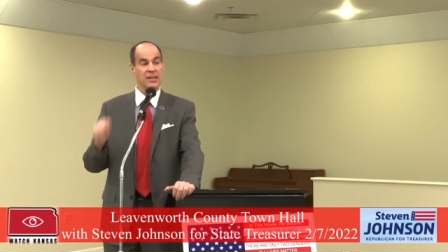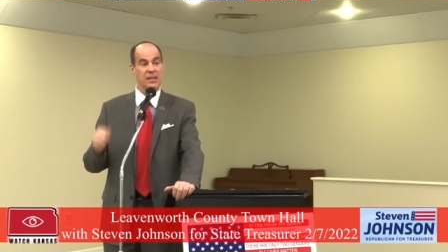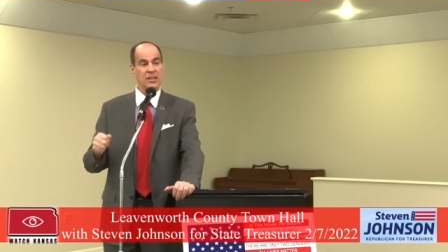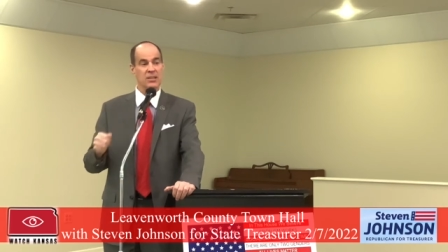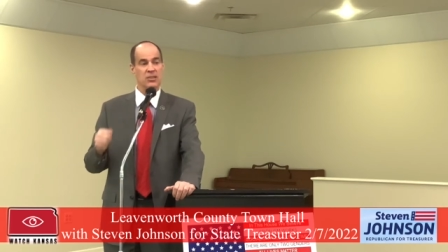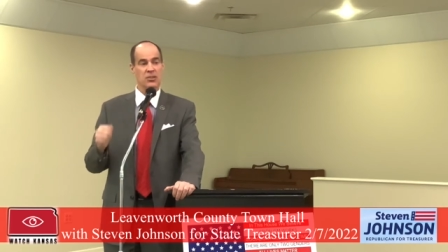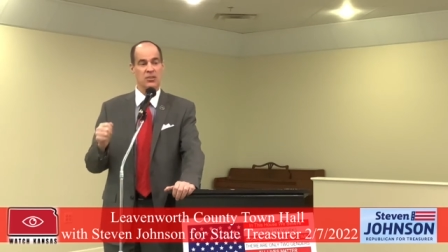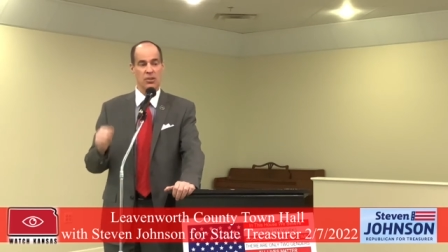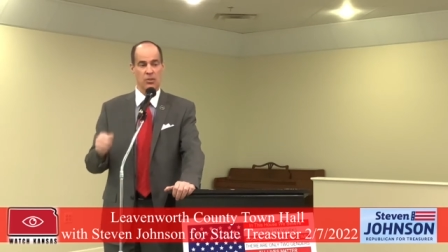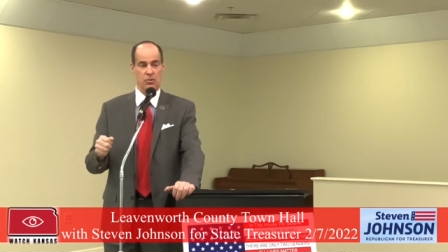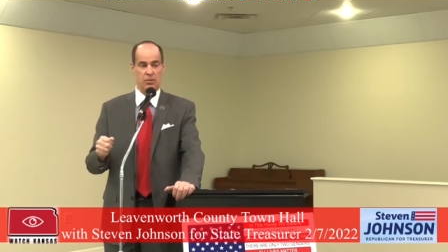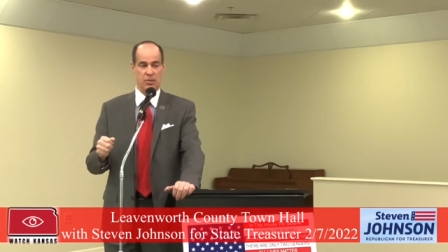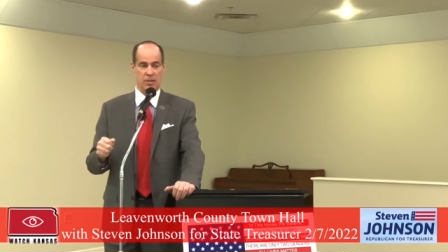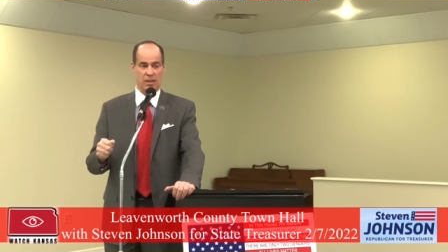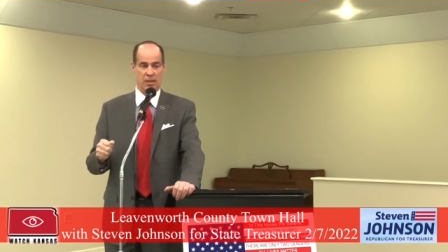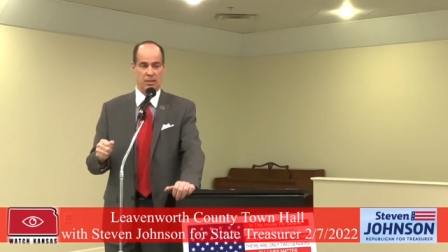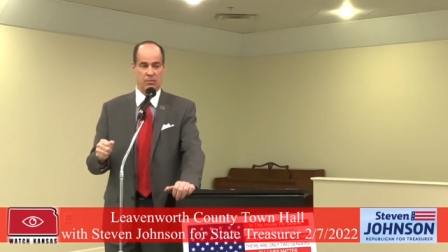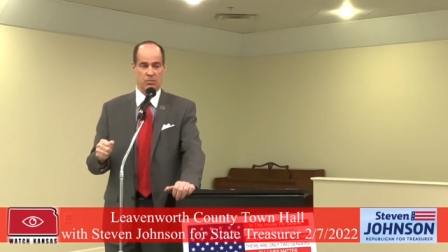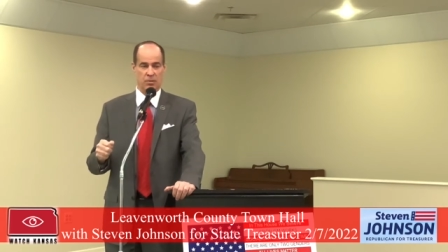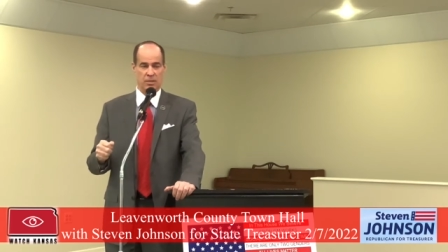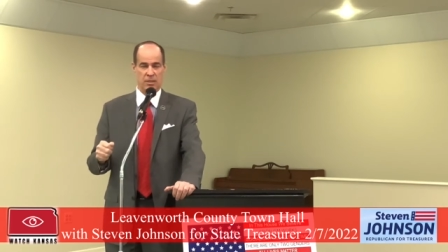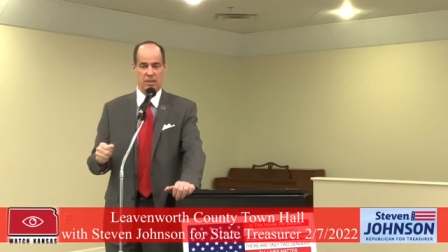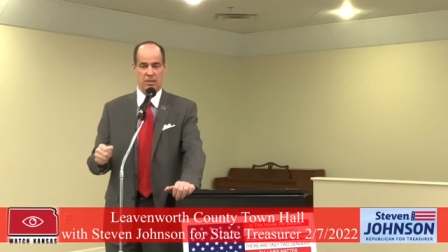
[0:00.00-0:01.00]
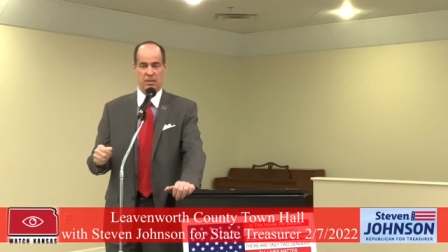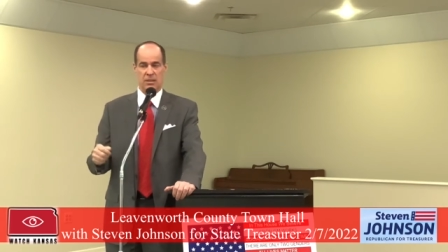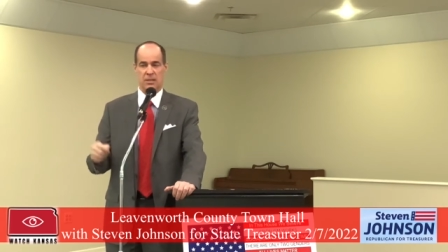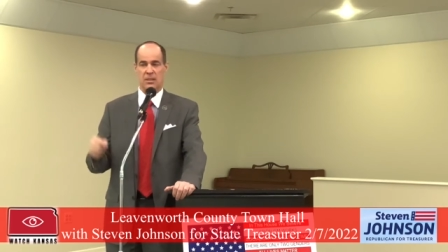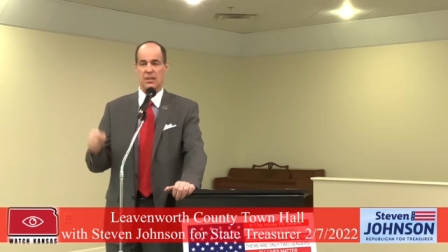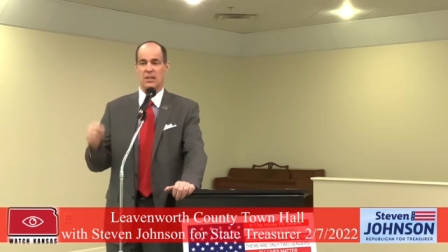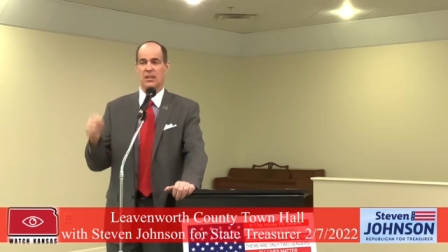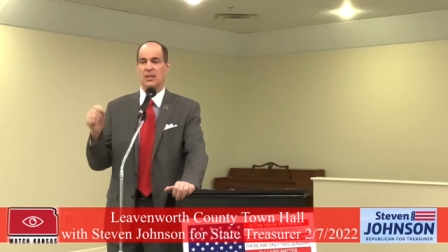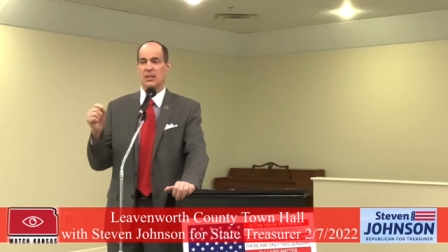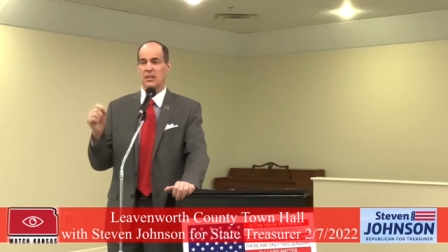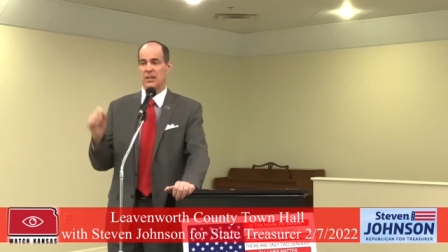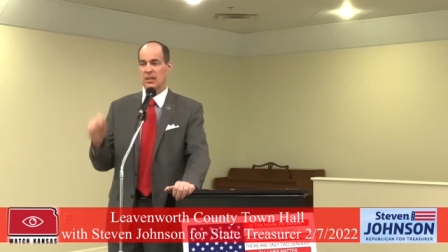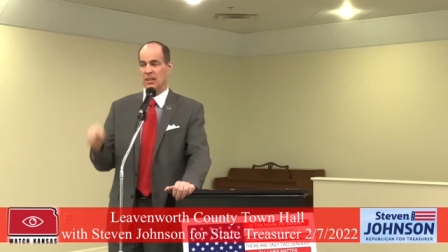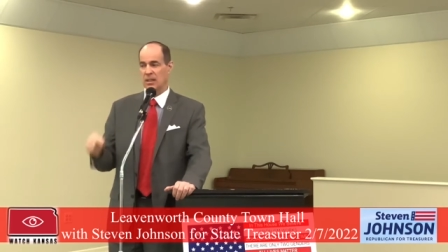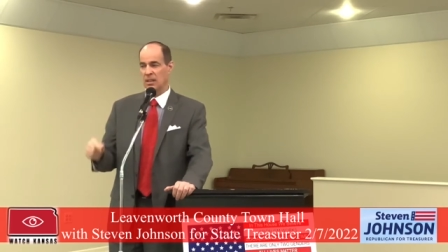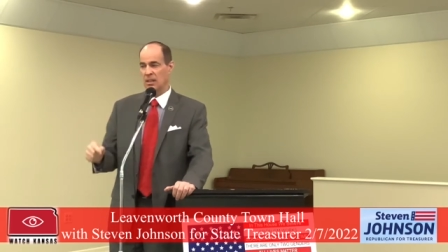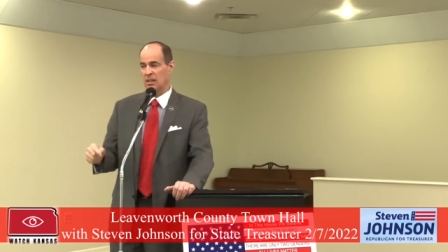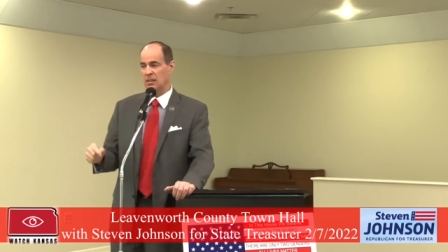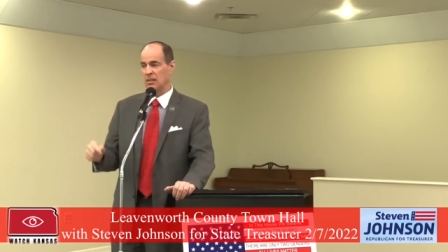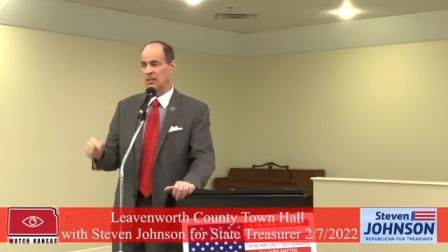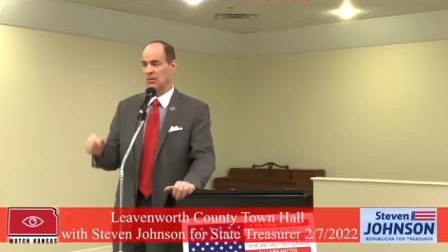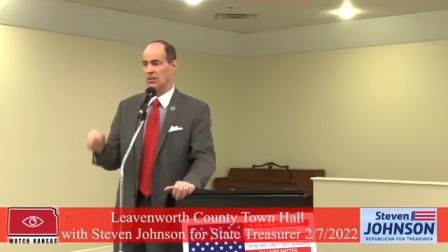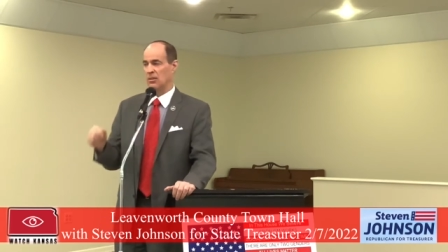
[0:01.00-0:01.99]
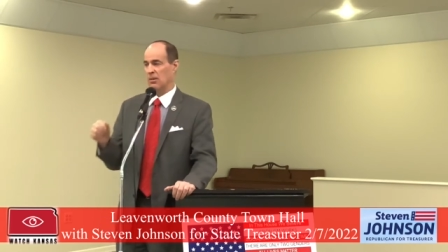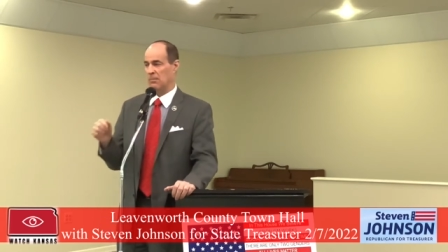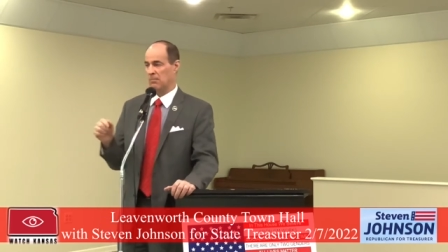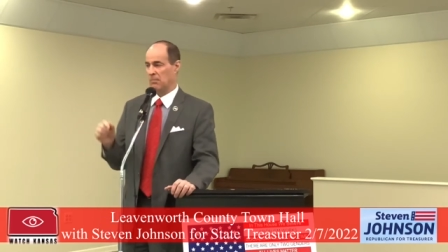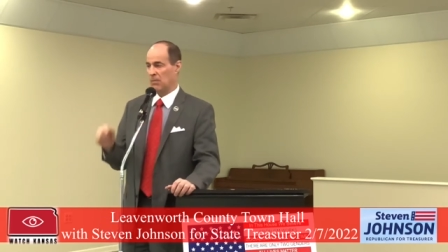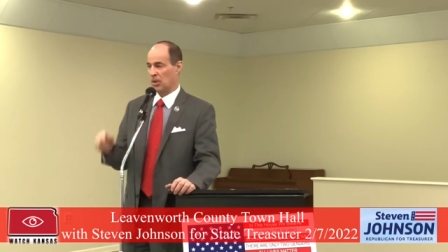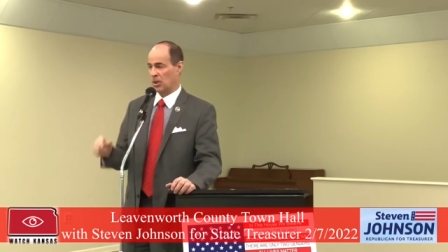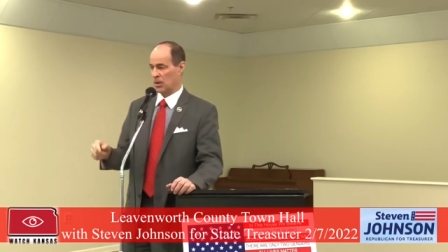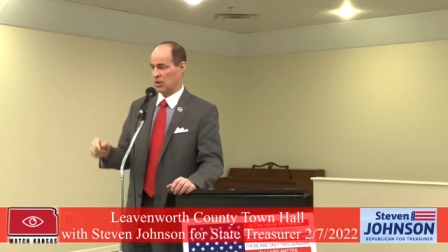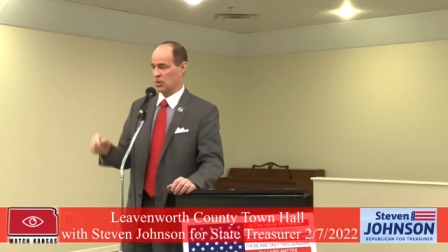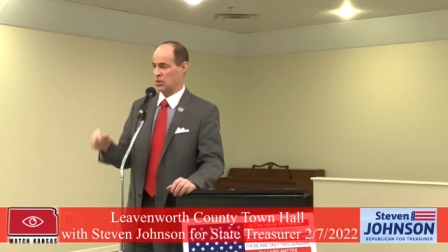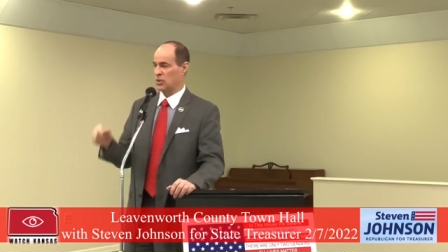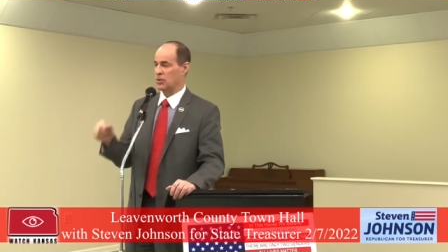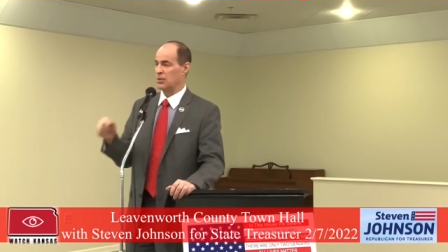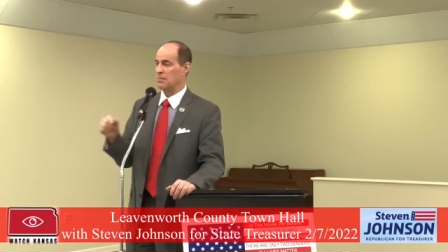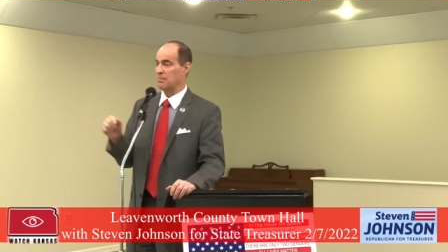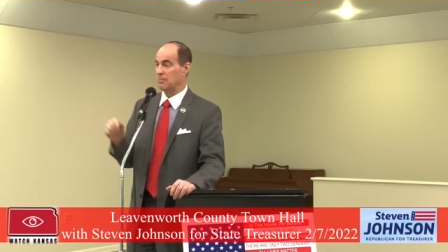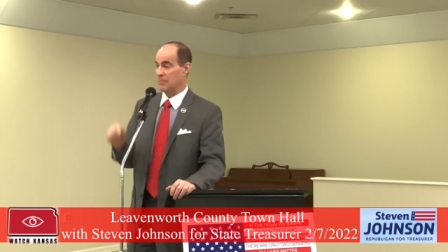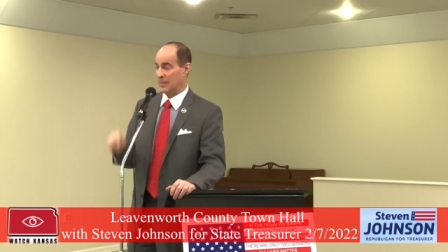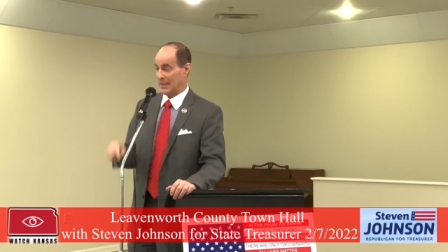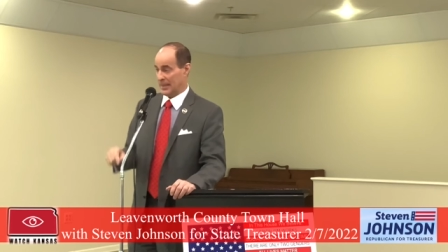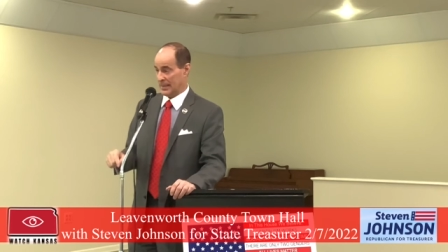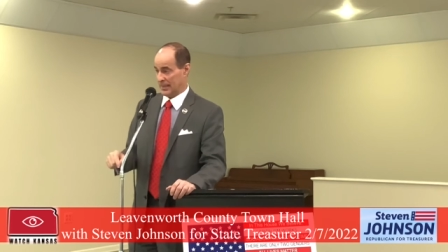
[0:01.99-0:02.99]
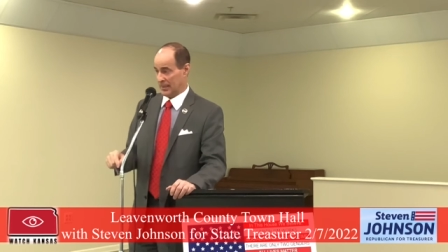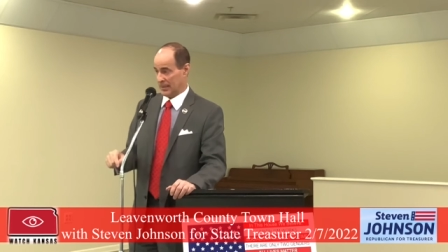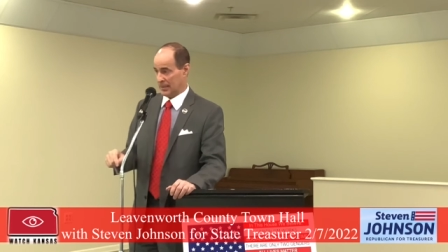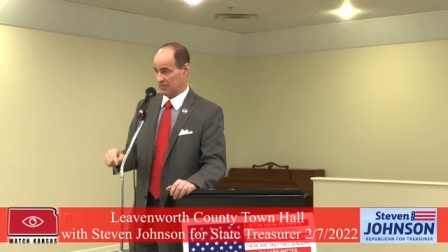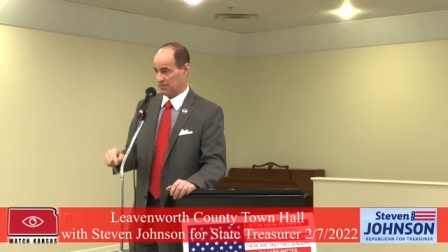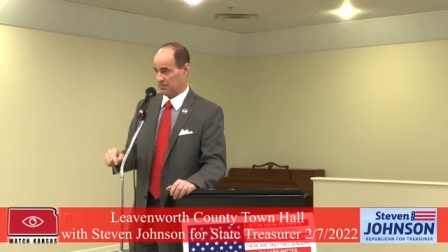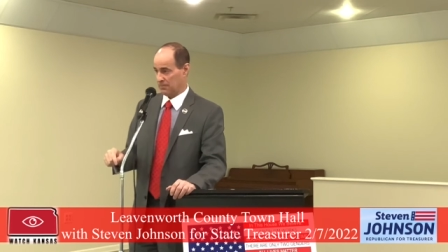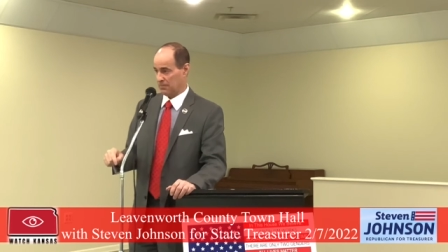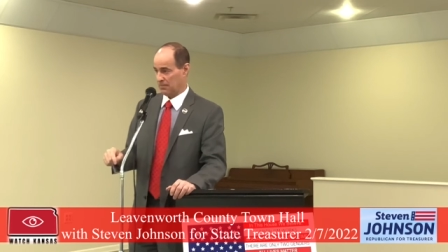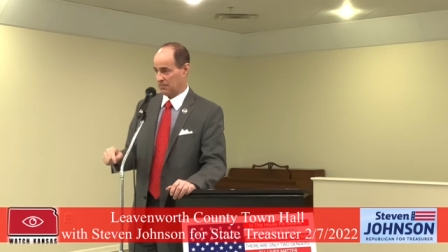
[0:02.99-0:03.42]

least those equities in the March meeting.